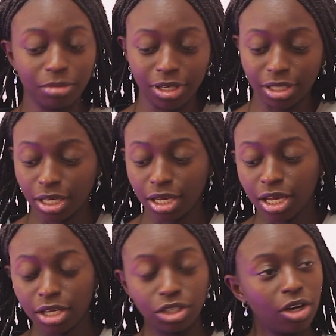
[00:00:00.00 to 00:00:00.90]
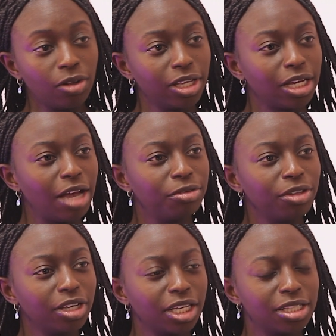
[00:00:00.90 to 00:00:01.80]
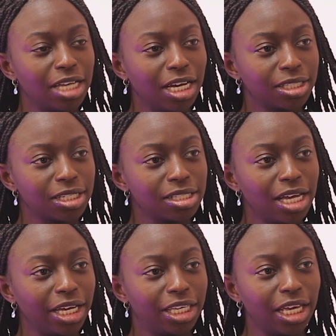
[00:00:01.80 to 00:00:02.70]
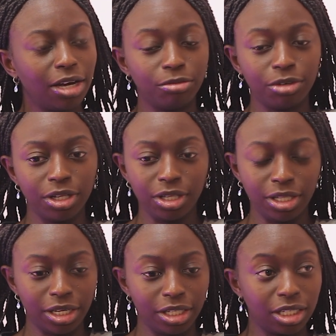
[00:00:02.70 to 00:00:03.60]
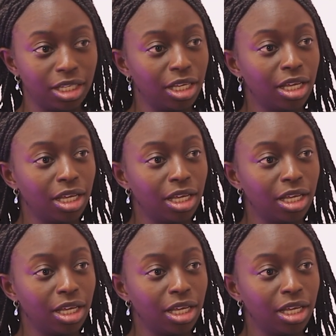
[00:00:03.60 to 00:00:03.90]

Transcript: Like, yeah. you know, like, I feel like in Texas, I can't really, like,